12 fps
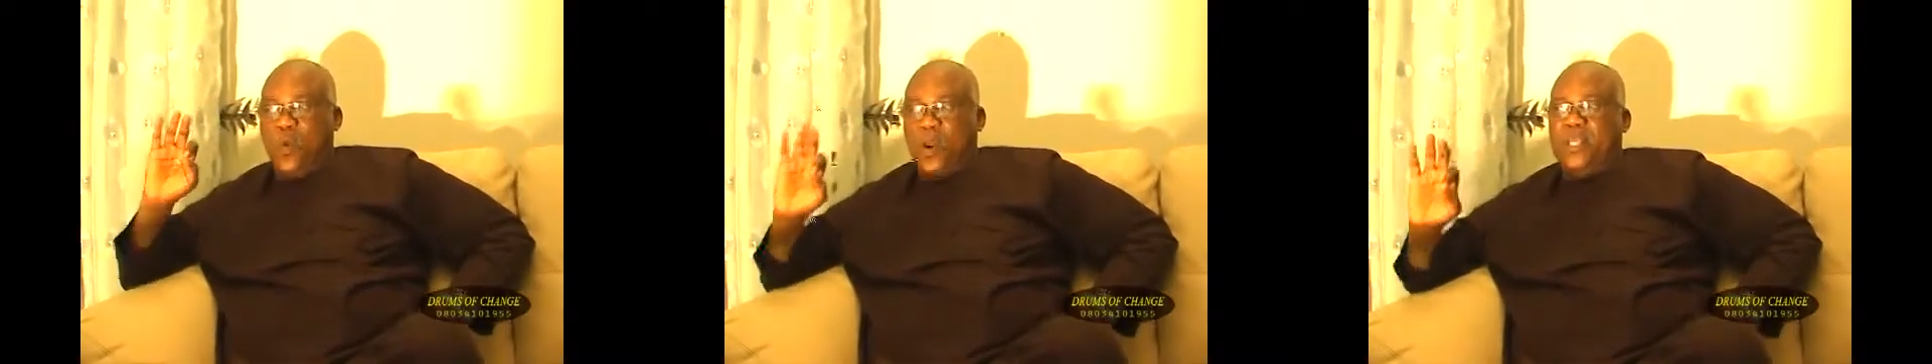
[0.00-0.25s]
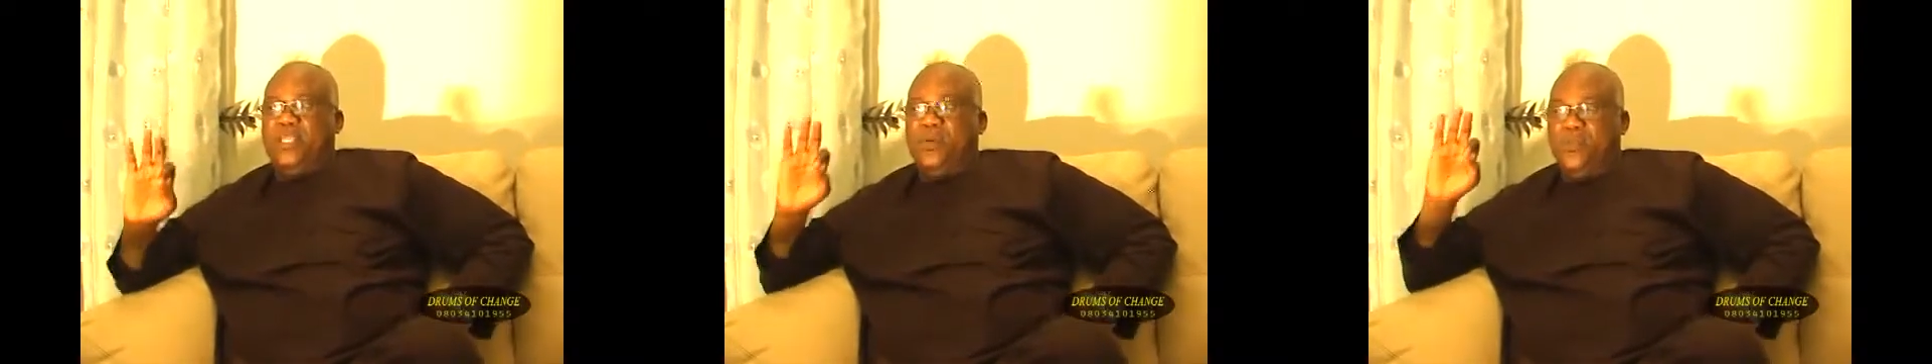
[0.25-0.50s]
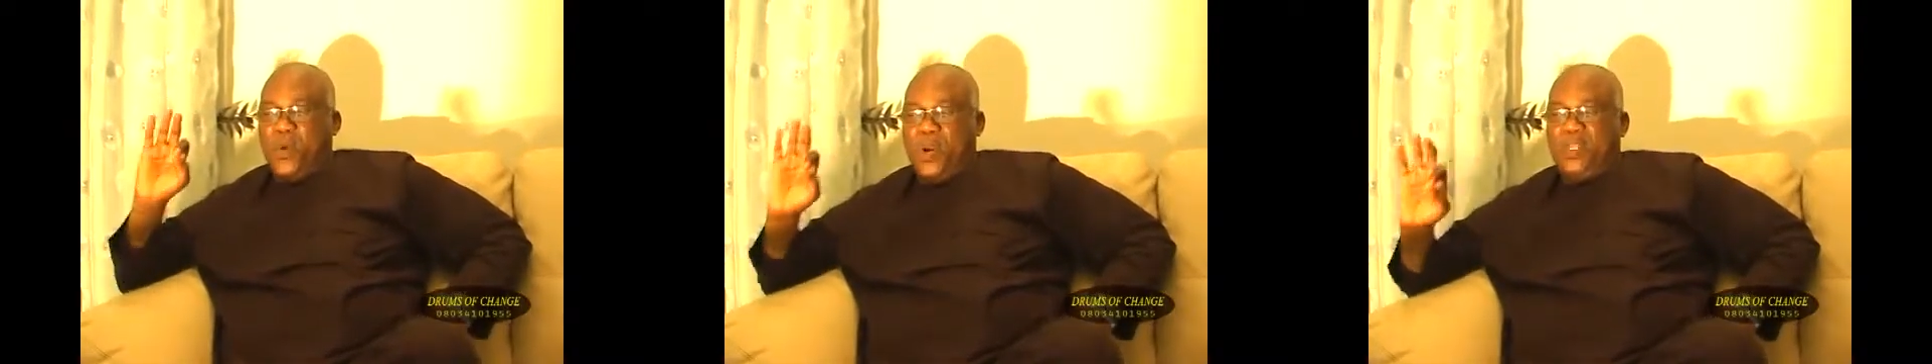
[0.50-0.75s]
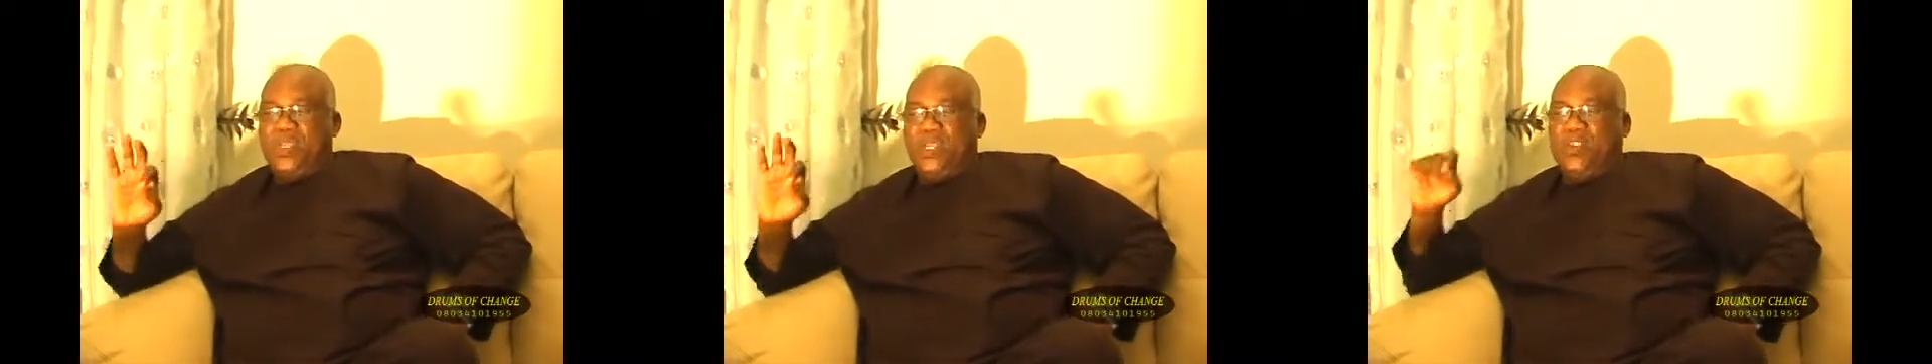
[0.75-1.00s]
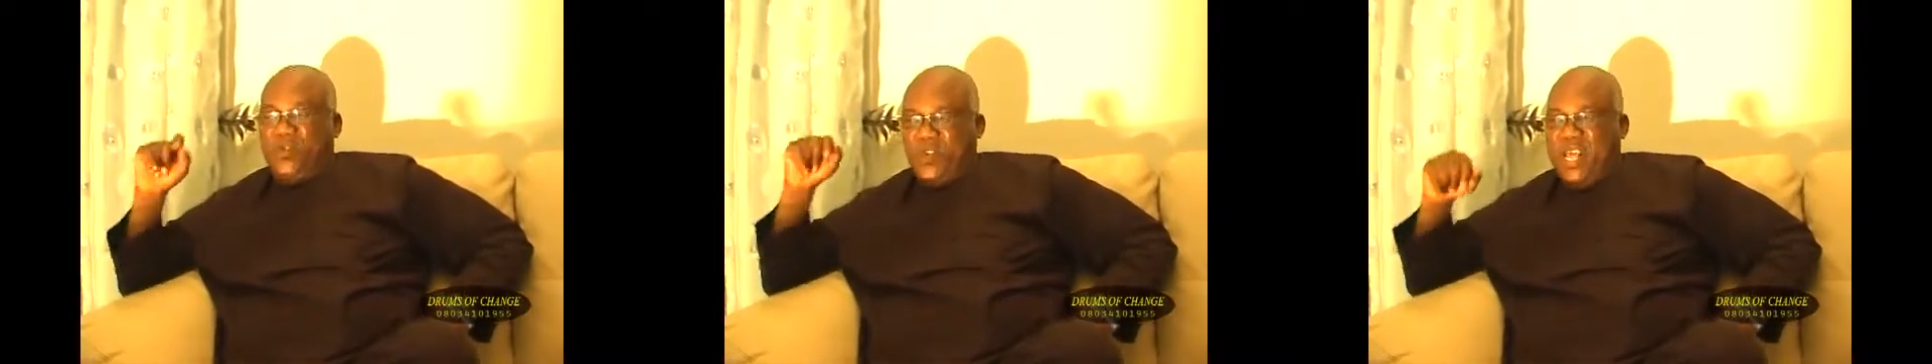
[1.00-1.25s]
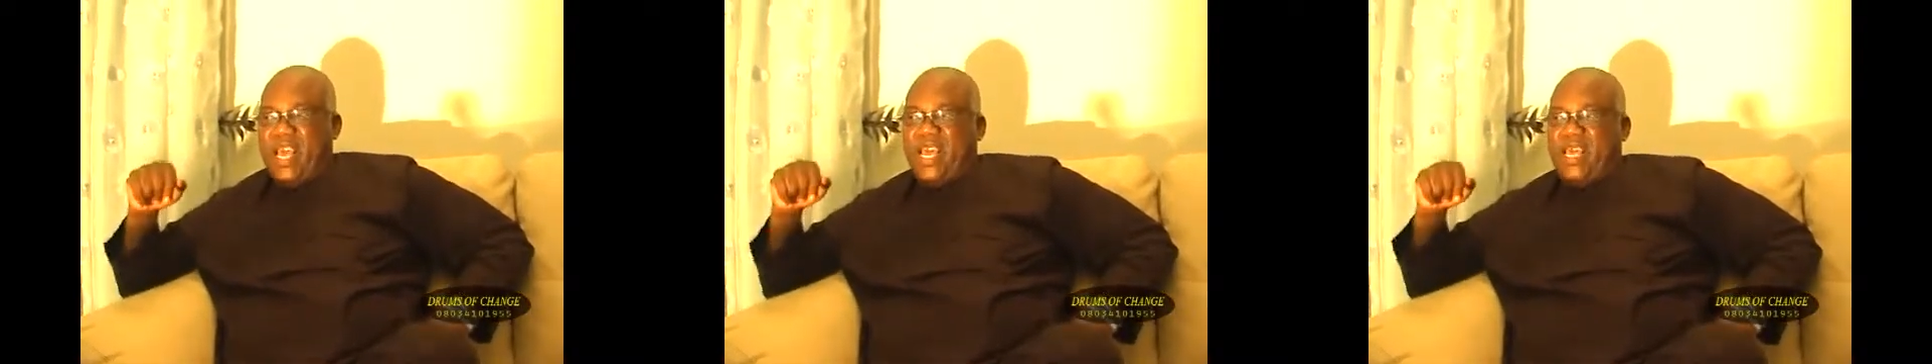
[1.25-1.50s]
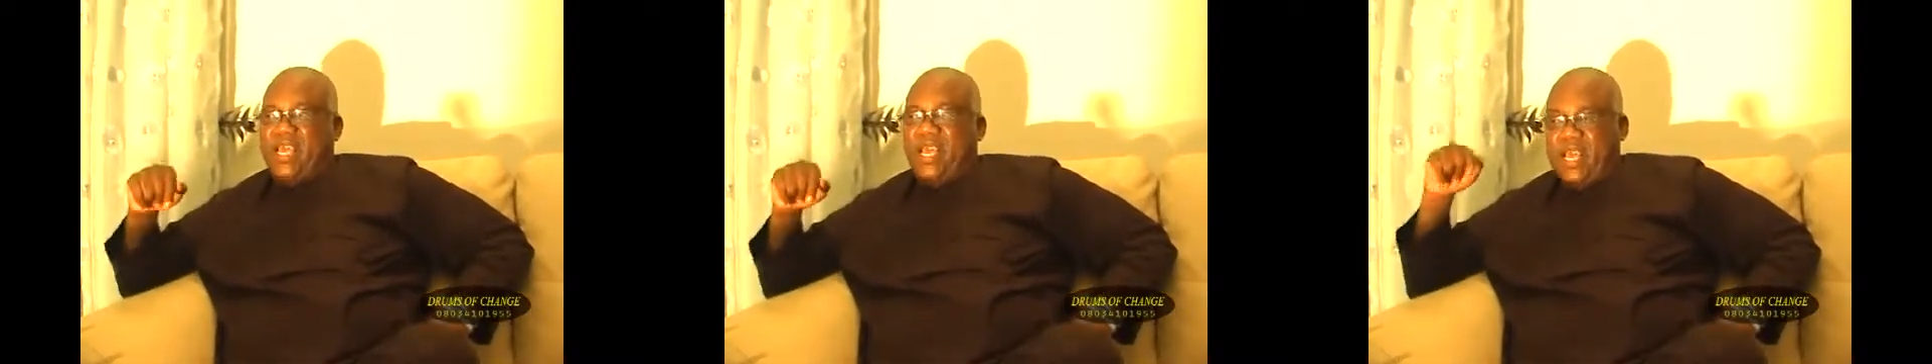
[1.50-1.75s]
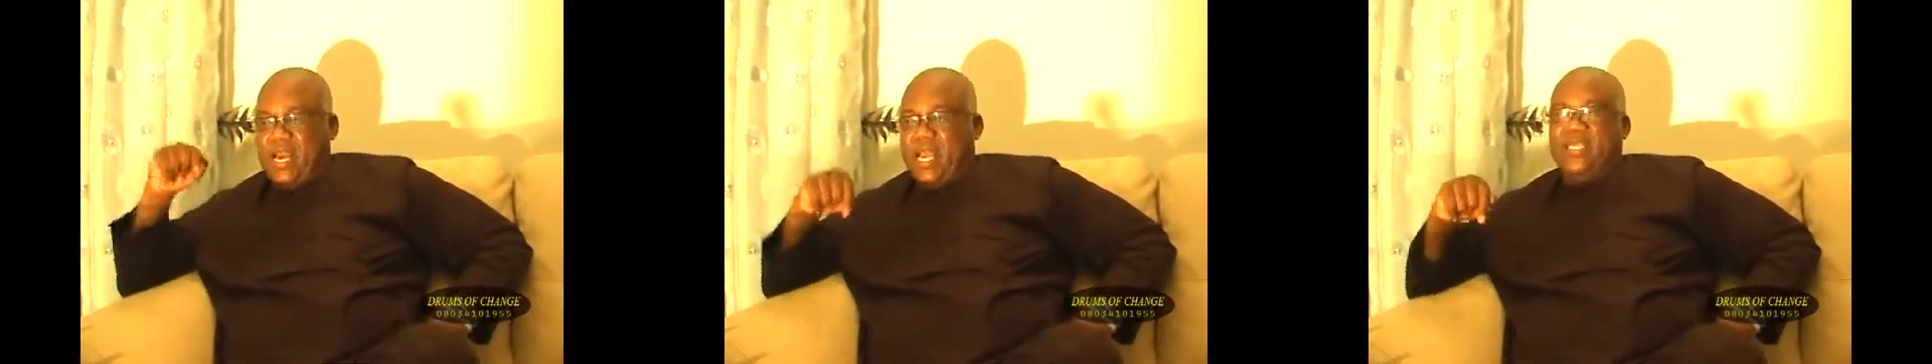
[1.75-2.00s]
quality policy today
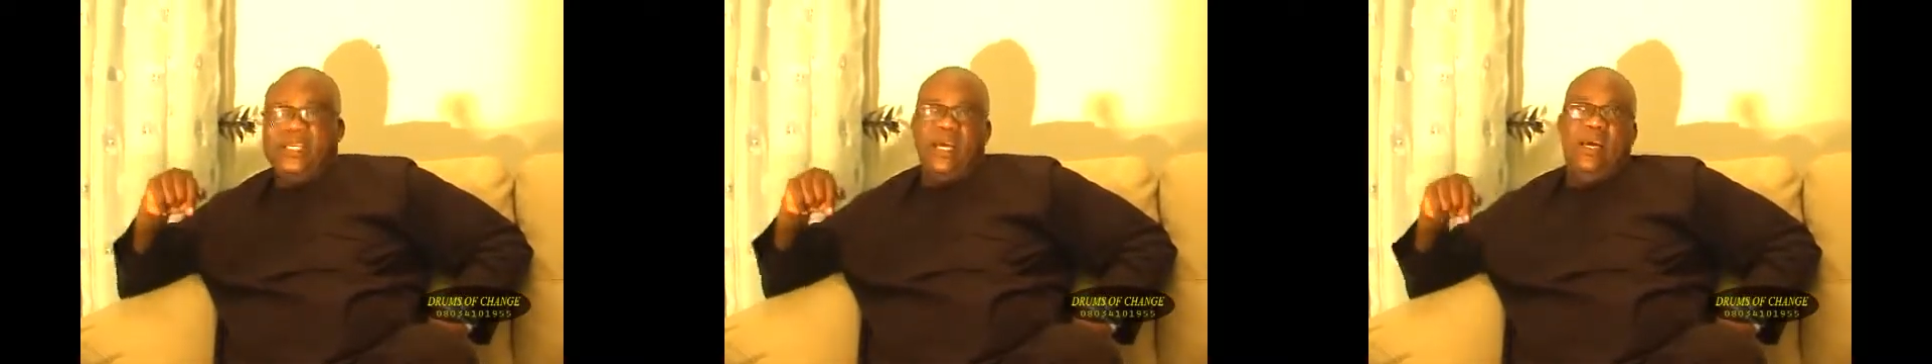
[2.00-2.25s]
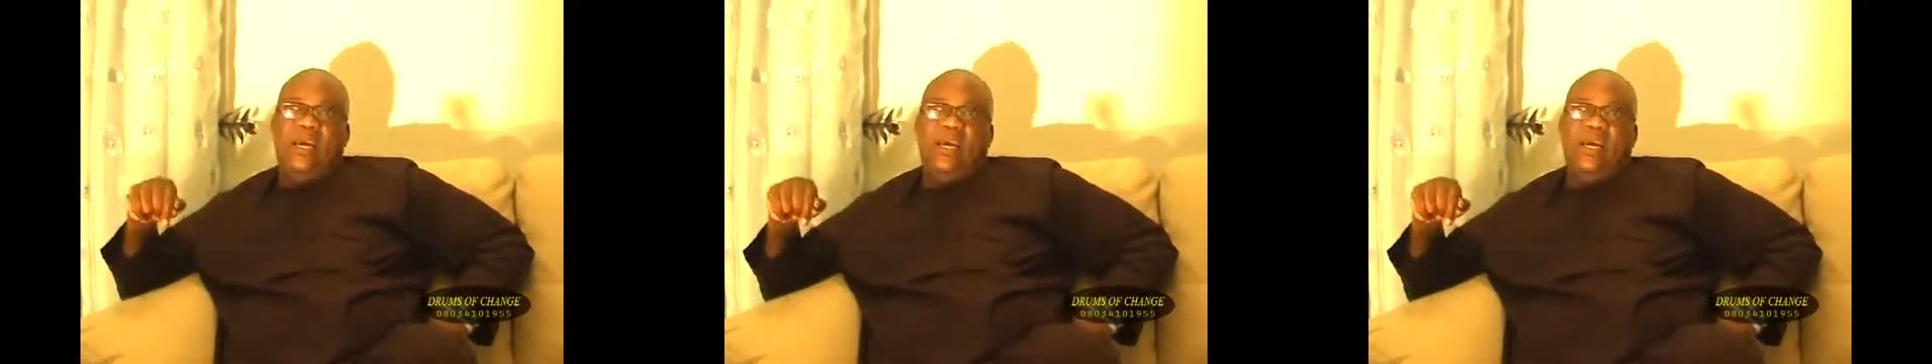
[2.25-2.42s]
in Nigeria.